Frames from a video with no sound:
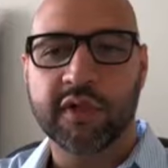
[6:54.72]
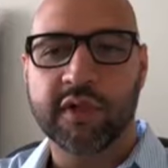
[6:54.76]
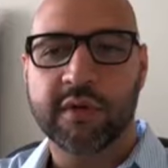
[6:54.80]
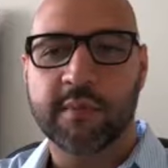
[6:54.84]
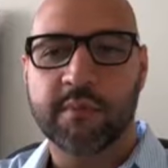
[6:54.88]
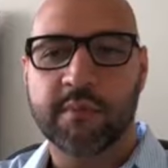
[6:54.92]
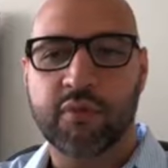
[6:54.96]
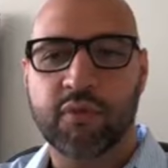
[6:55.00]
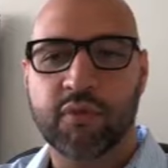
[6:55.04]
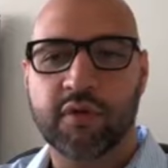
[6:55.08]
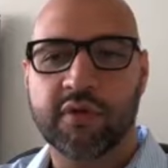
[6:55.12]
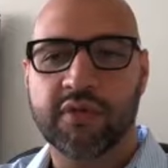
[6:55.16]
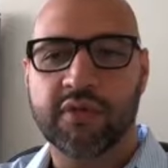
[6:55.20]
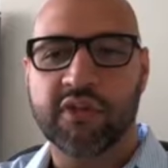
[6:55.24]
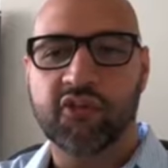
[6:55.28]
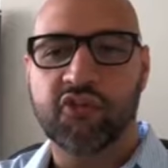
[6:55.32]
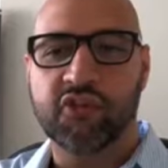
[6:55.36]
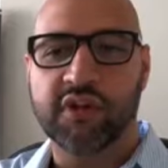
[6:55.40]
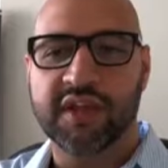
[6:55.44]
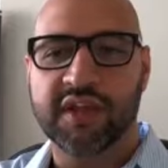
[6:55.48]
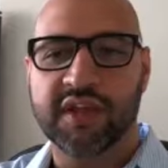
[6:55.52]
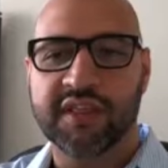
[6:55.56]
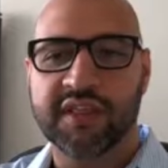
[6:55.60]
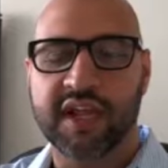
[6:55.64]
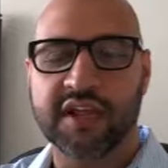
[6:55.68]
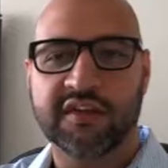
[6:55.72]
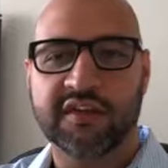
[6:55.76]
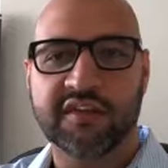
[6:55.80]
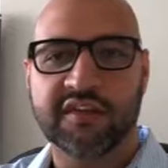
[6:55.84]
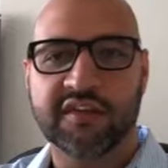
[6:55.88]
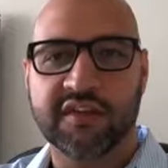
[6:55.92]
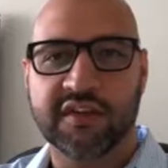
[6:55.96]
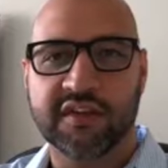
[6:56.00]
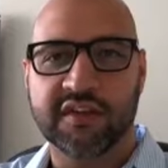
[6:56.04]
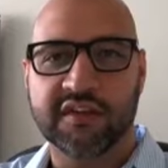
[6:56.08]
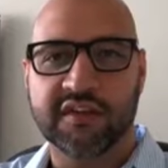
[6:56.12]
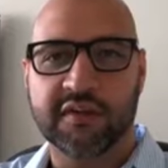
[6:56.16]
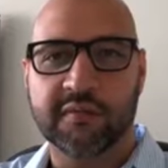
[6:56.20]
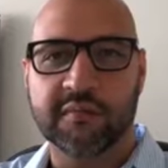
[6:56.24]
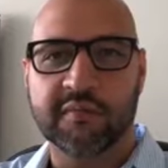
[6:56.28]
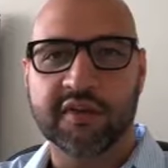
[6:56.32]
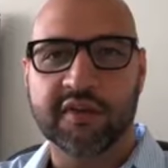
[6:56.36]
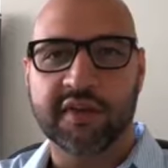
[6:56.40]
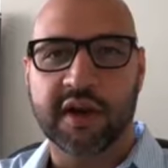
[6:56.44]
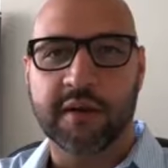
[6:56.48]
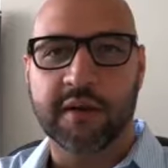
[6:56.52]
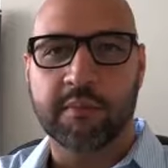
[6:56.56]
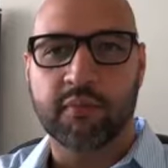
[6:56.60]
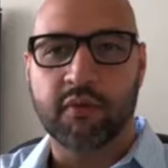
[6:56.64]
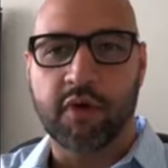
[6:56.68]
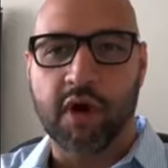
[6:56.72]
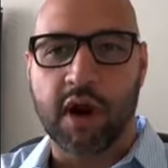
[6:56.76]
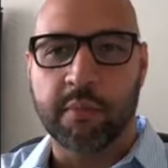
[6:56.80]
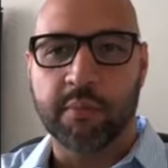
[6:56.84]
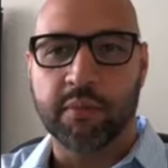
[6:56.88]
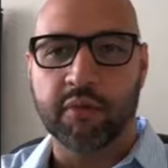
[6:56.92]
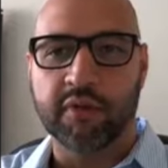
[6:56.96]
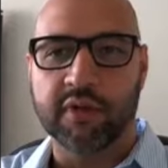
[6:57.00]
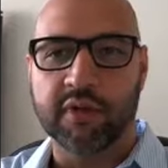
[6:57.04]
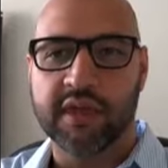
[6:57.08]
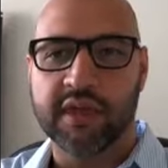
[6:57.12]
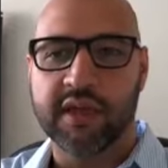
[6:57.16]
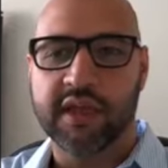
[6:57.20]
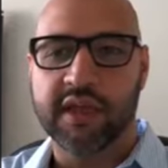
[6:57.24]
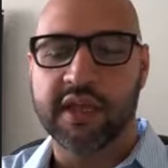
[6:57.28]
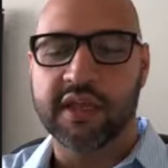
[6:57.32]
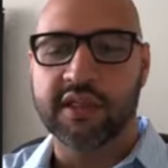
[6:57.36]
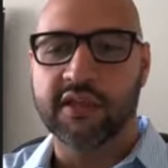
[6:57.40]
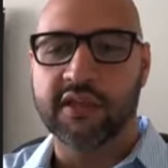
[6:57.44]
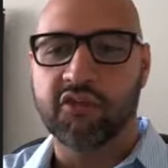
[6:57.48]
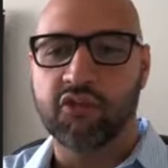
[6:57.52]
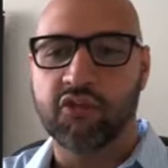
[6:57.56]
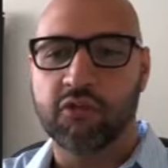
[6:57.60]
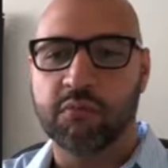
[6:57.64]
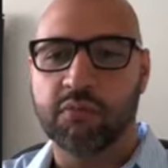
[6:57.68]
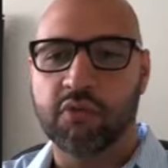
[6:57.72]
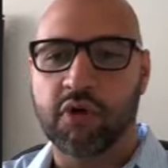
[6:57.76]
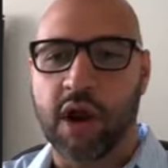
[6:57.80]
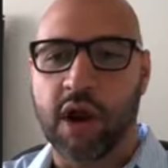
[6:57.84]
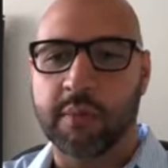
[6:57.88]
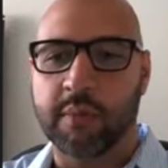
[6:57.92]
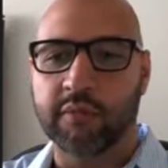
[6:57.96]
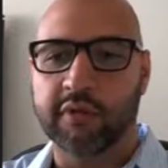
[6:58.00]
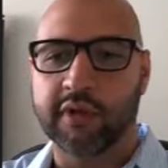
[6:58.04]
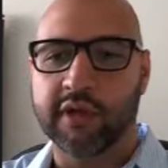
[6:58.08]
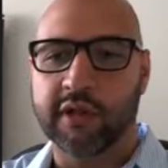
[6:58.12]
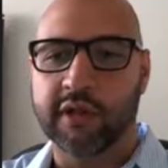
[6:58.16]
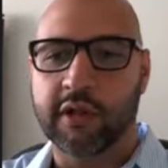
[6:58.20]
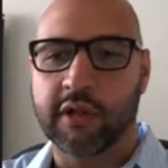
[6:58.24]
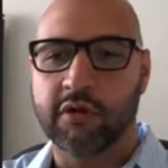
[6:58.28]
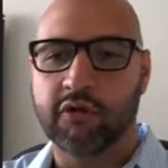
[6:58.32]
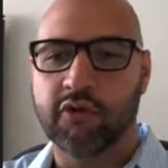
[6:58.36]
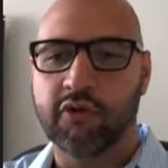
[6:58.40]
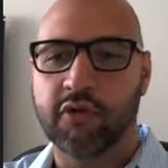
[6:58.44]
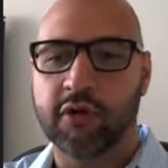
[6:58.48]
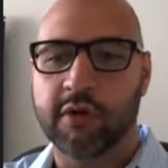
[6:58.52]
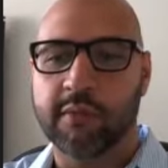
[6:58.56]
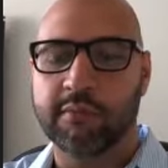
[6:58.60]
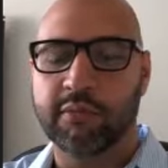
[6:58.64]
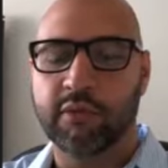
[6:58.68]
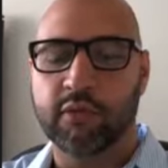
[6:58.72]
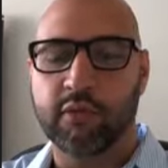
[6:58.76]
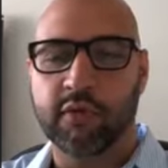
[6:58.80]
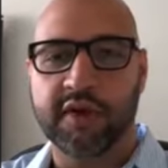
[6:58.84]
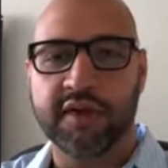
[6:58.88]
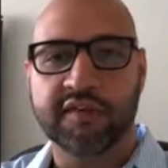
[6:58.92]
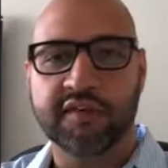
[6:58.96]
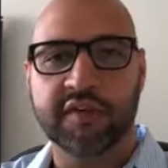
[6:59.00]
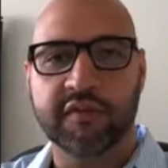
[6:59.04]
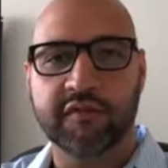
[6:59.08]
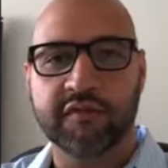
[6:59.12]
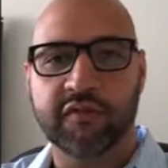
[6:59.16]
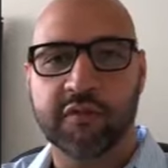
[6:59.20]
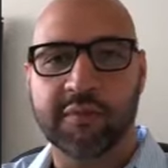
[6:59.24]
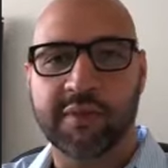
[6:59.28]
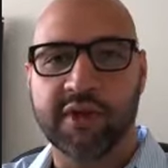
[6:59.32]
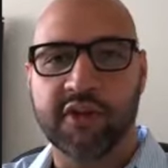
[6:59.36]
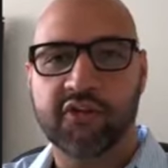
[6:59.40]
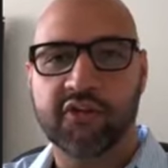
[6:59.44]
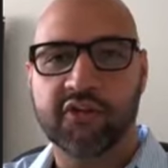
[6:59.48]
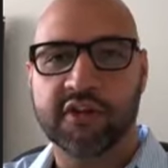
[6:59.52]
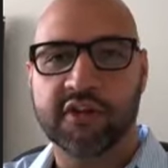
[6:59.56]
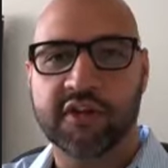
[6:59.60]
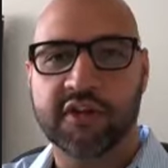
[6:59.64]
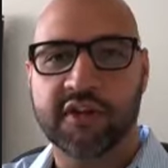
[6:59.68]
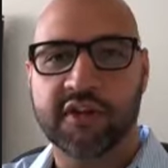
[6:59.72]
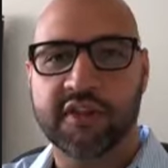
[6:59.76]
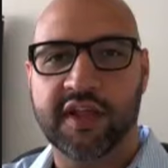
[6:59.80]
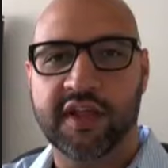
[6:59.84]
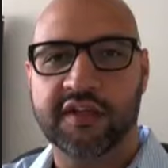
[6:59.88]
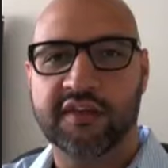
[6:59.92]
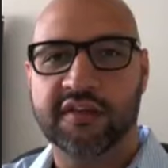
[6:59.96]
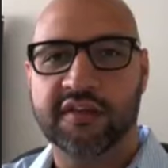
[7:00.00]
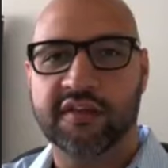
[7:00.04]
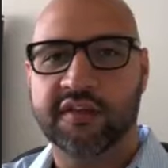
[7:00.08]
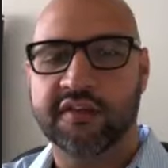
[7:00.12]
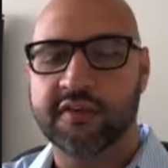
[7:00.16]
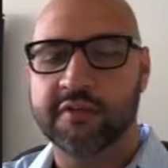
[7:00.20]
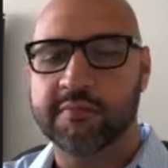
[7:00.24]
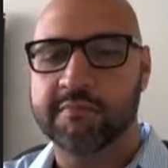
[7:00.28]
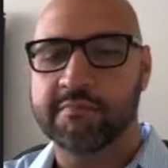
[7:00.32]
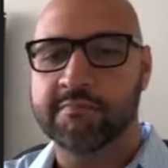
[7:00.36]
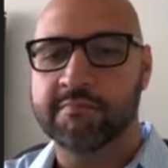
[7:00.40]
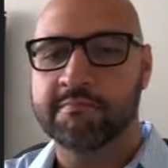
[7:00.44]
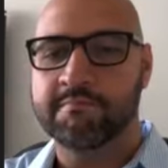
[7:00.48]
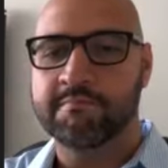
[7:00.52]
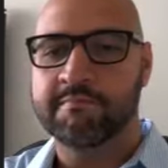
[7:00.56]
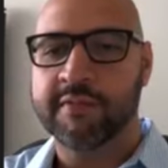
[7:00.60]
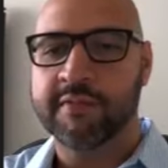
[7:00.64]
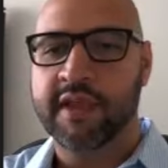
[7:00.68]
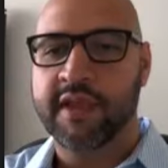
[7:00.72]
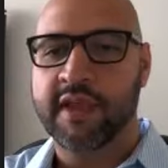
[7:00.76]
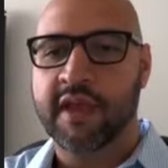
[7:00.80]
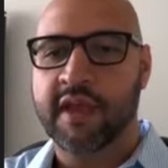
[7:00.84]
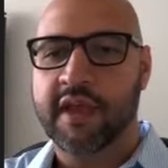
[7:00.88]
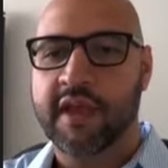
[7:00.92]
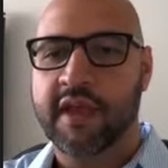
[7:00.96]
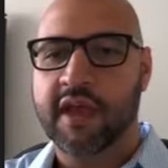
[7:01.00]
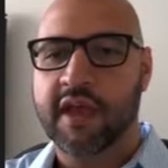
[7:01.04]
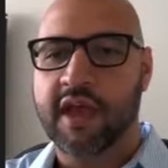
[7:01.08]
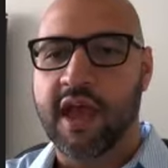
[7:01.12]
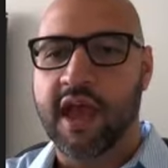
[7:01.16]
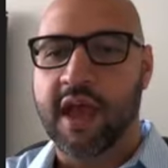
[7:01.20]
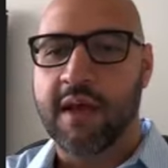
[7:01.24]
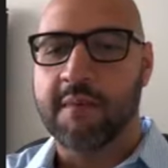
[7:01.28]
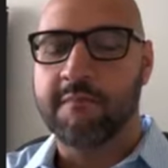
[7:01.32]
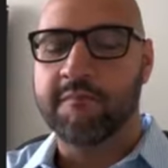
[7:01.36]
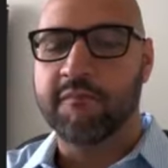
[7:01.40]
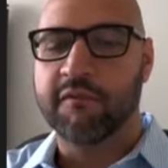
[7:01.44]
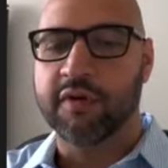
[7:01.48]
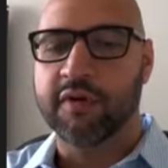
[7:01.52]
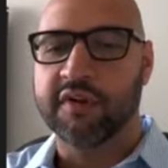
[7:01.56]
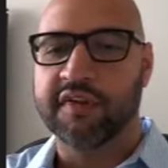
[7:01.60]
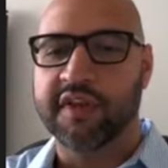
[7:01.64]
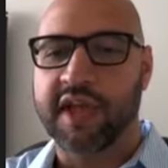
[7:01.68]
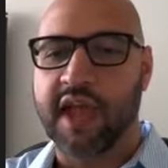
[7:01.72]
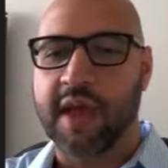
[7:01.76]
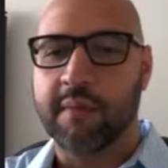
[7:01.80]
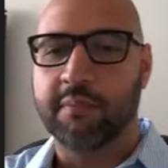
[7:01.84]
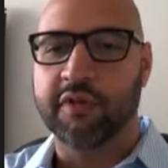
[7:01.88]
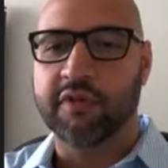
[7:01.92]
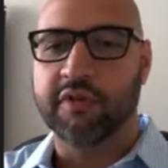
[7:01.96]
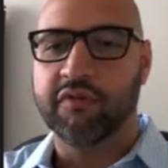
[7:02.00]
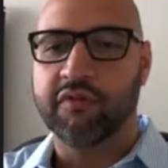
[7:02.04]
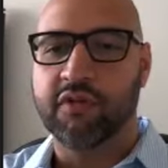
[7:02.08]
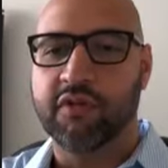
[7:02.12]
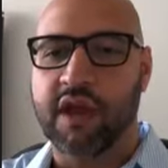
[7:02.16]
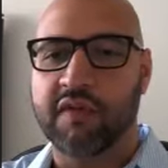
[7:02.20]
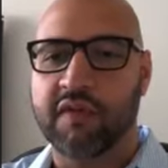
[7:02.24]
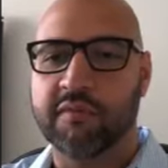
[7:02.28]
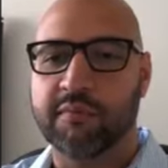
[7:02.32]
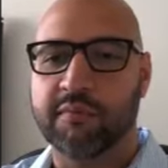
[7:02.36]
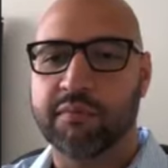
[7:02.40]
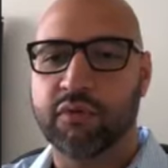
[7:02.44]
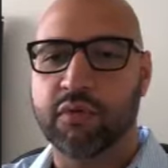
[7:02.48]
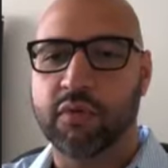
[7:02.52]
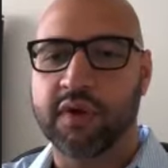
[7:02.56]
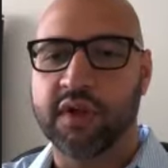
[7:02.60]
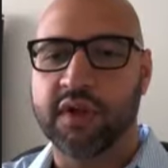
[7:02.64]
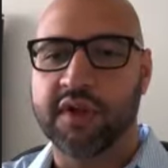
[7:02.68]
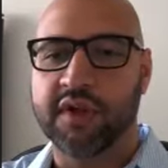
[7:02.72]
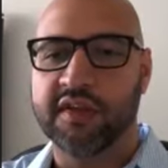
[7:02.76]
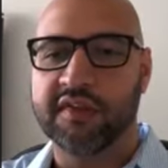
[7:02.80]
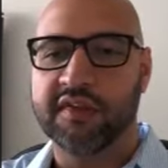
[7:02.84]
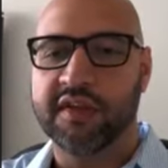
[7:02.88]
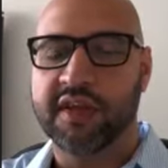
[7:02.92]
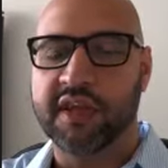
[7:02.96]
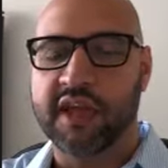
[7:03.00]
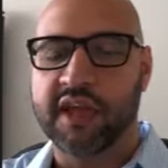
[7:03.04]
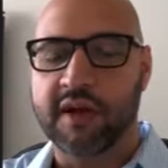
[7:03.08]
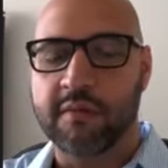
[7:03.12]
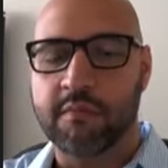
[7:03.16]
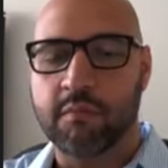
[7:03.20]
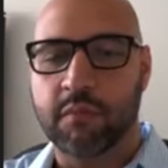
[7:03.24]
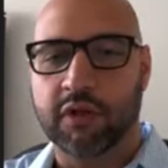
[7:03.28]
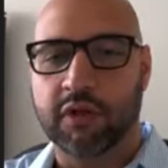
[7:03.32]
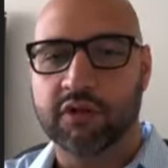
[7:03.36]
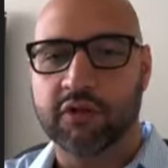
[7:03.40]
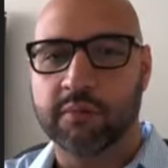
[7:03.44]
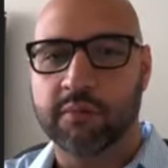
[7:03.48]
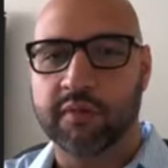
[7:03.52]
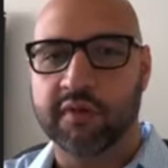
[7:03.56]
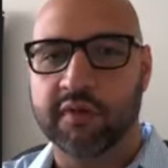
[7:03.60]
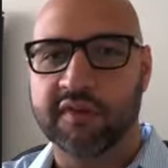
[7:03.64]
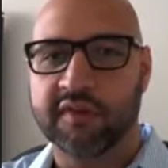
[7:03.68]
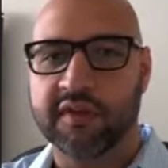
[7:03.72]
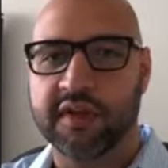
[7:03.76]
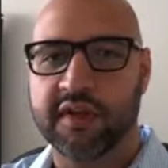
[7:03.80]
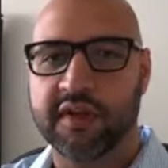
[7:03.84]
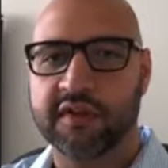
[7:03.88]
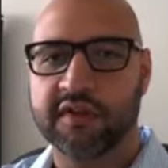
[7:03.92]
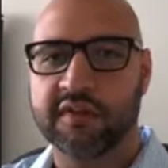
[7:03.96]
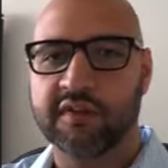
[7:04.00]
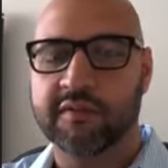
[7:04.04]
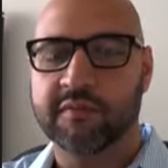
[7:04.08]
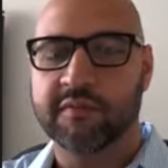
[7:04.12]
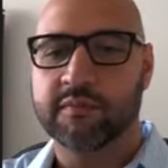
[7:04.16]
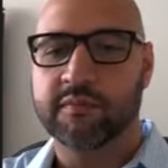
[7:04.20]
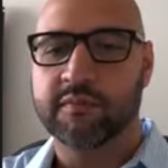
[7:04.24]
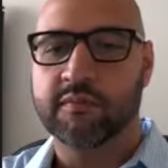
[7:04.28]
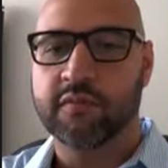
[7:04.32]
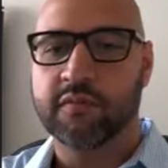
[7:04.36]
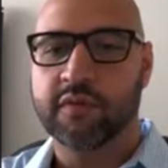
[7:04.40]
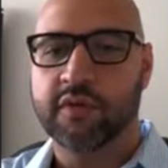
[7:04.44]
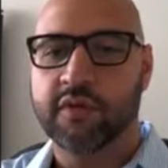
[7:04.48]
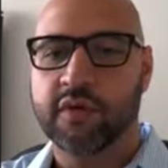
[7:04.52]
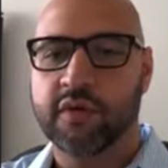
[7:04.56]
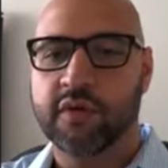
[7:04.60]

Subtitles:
it's really important that you get that system set up properly and that you properly load your employees' information into that system. For example, if you have employees in multiple states,